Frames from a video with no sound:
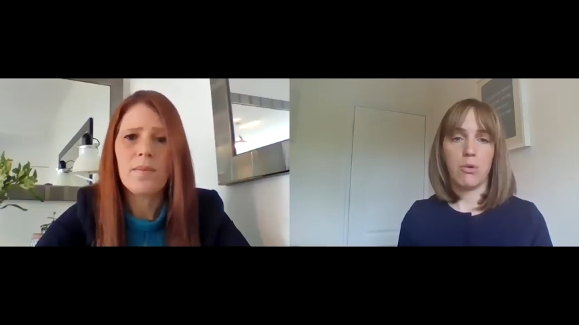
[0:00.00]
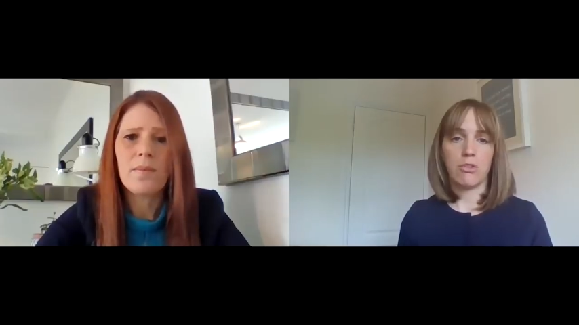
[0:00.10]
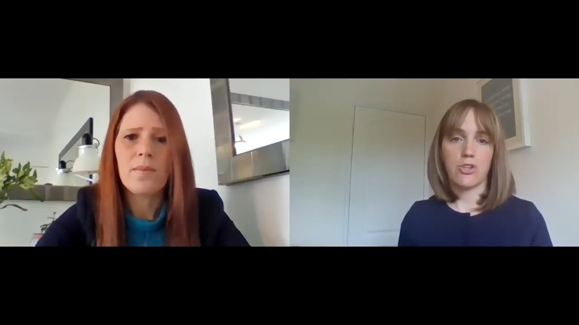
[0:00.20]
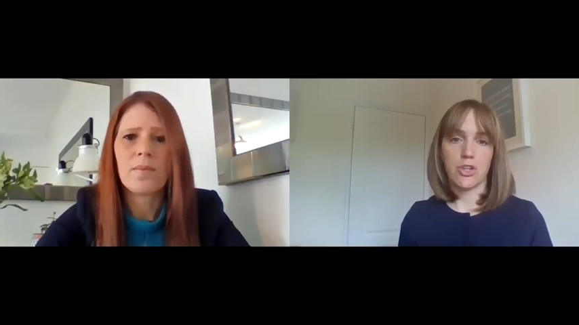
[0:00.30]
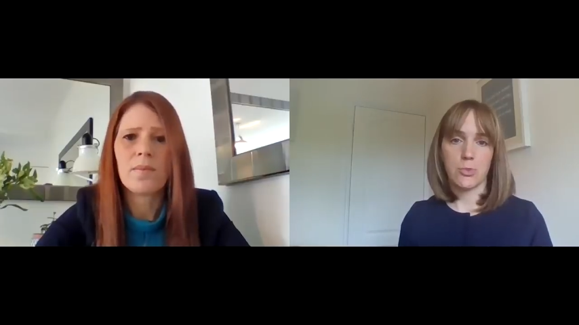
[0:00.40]

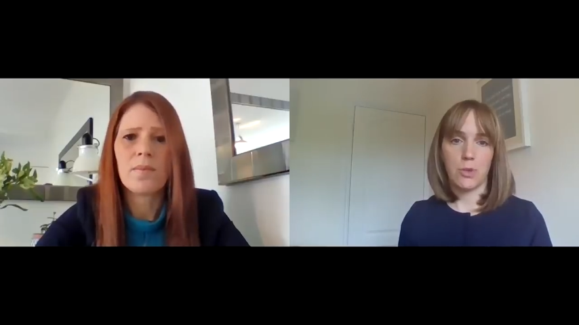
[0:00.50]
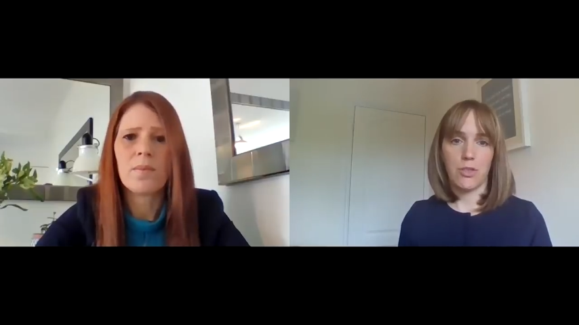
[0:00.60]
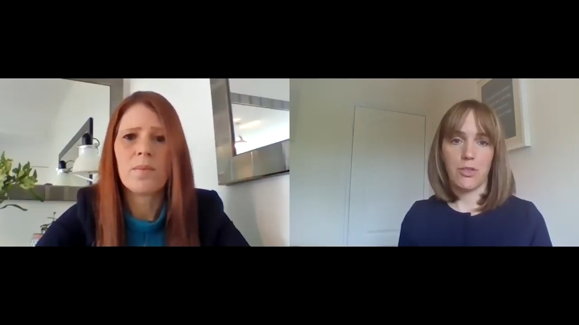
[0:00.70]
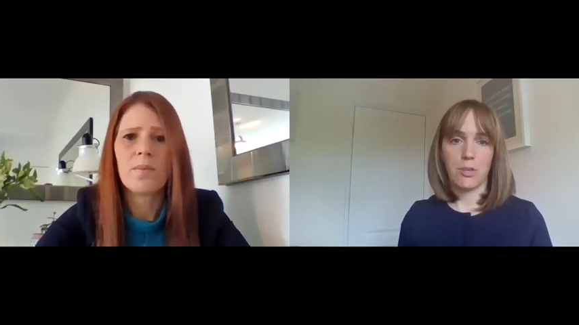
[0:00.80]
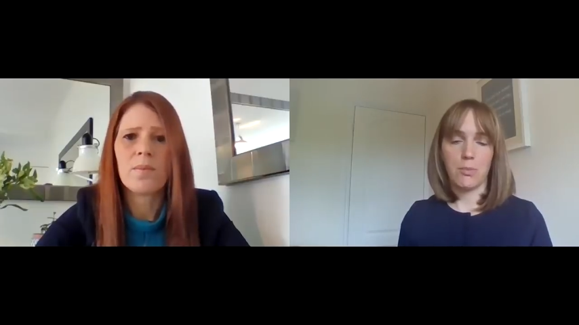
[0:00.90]
Speaker 1: Moore and Josh
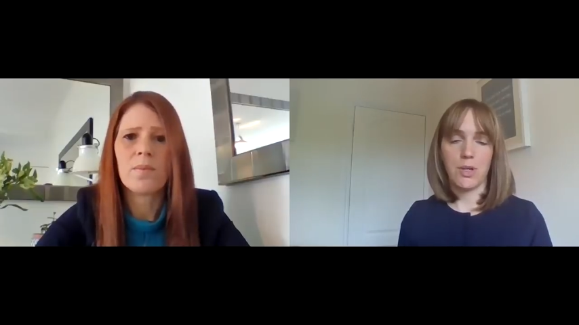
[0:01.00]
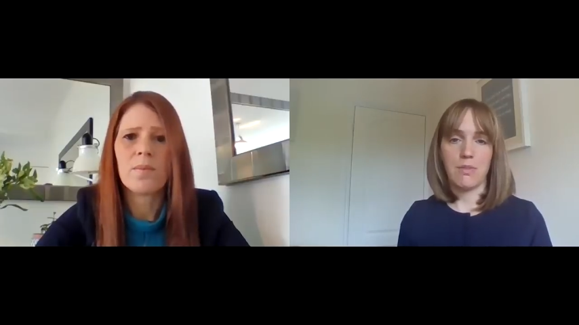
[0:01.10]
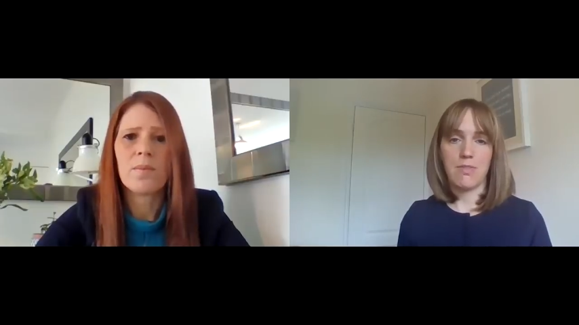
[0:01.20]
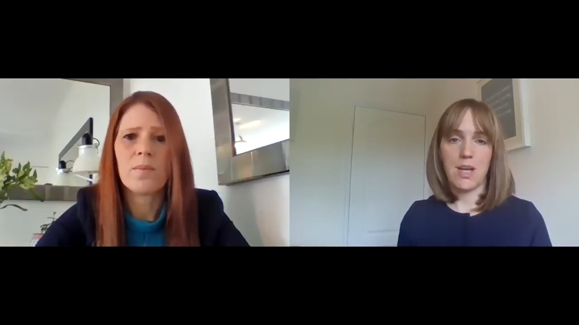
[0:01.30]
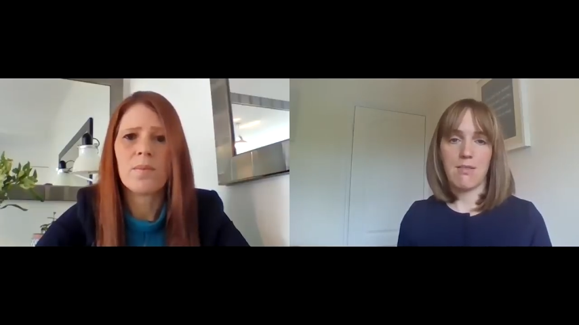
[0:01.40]
Bartholomew
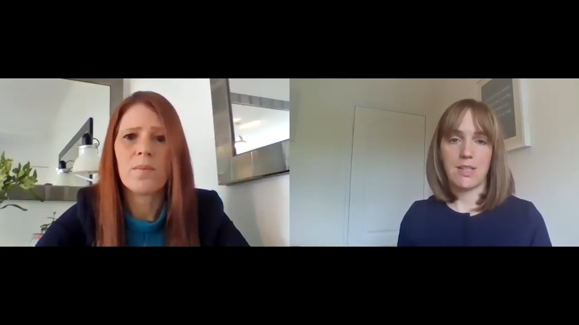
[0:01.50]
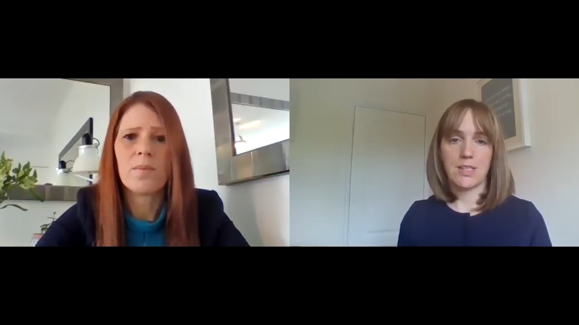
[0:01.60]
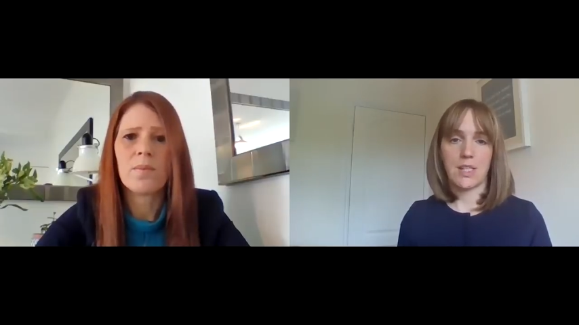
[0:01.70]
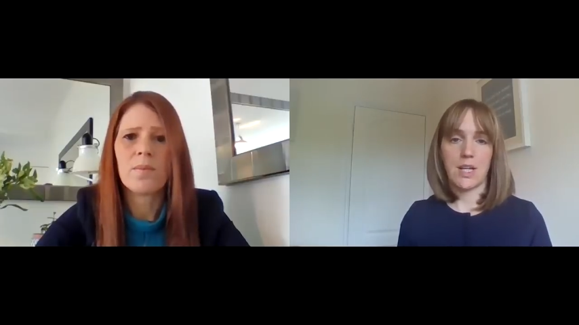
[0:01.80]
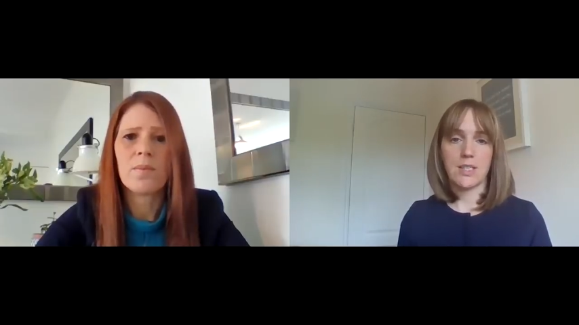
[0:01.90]
give their
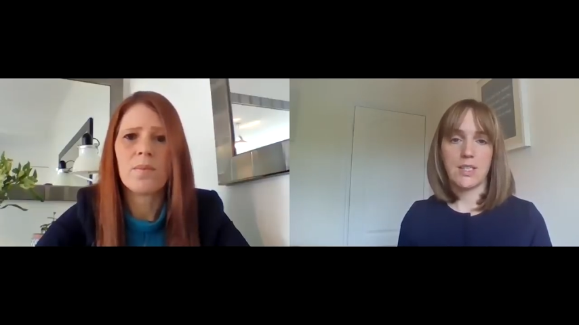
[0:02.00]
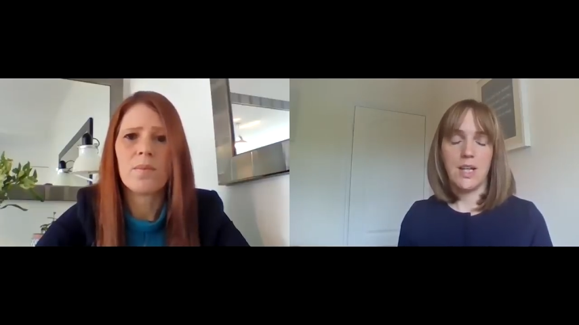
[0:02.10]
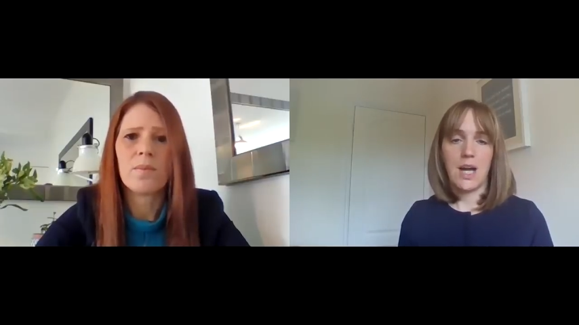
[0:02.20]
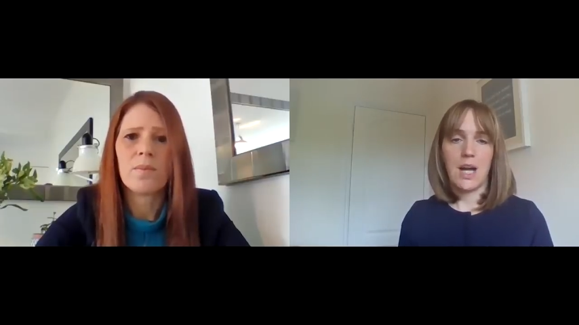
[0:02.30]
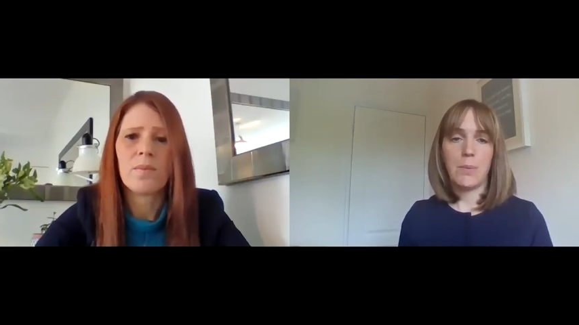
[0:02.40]
insights,
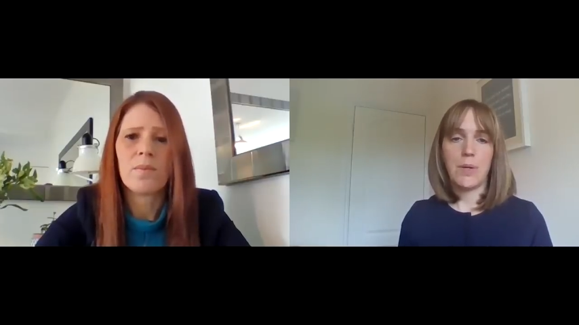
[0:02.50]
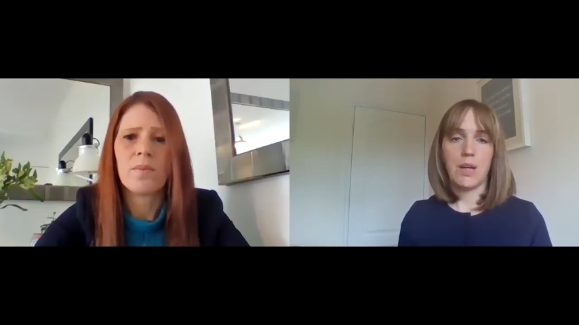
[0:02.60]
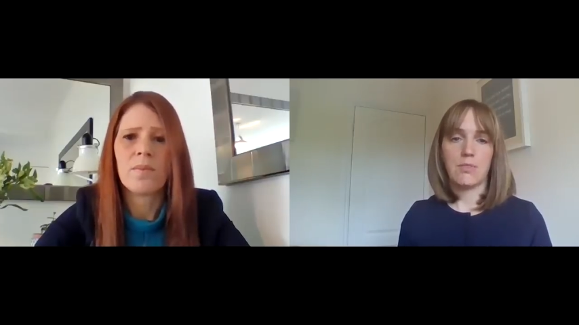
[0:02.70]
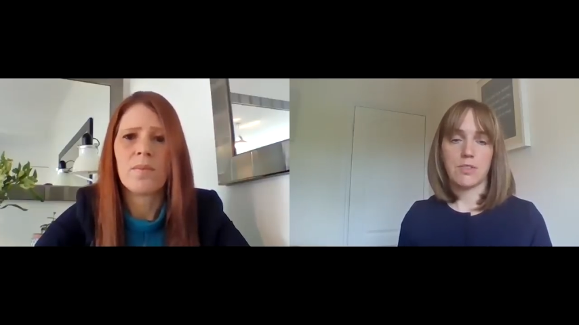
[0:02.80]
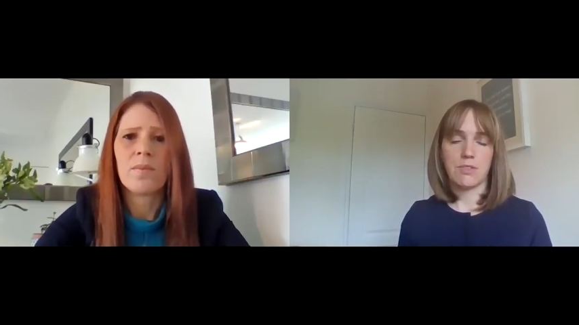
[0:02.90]
and we'd
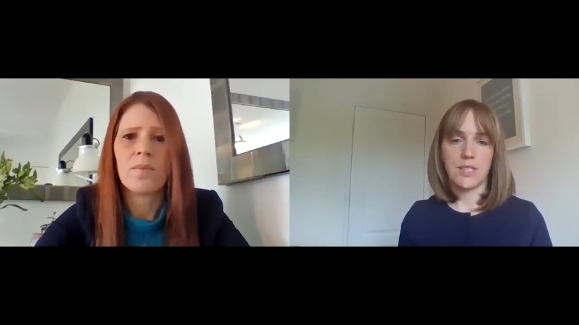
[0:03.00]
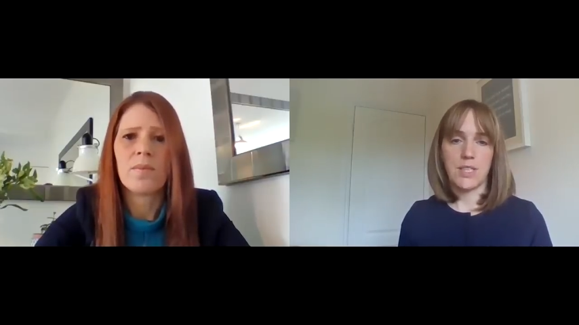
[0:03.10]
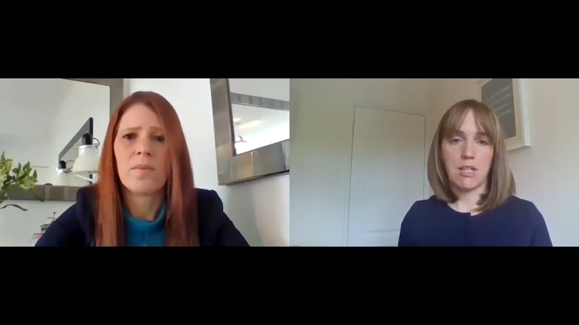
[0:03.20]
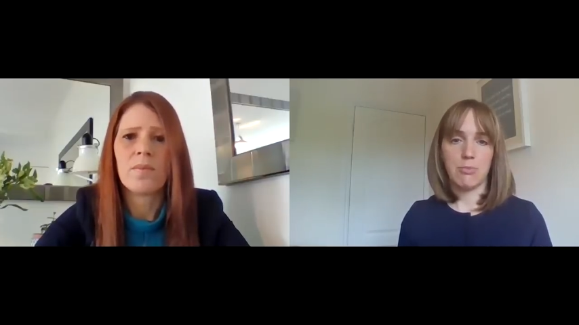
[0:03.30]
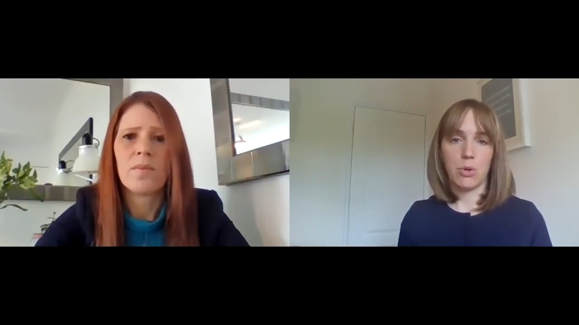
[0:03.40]
love to
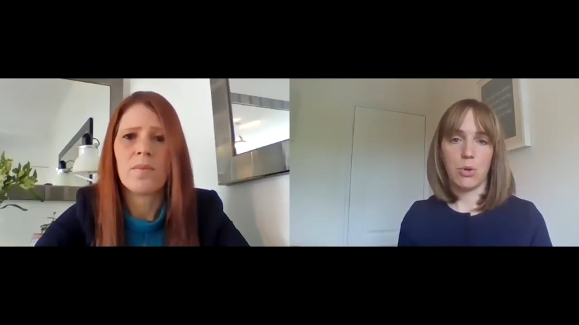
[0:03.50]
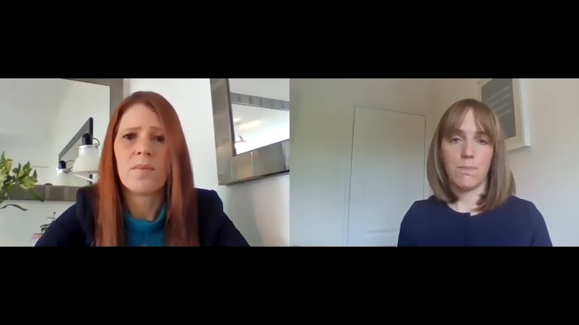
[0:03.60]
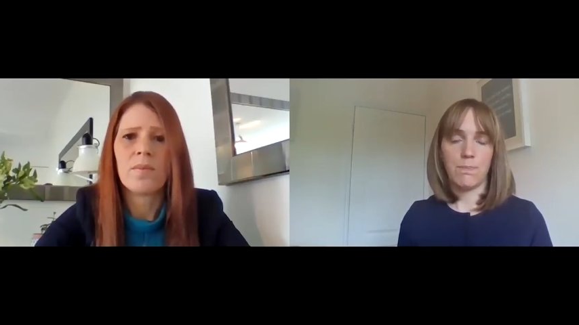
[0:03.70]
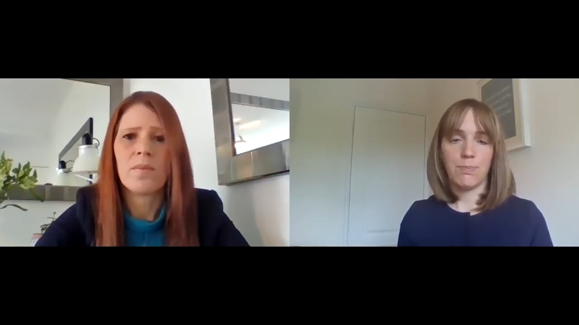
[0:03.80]
receive more.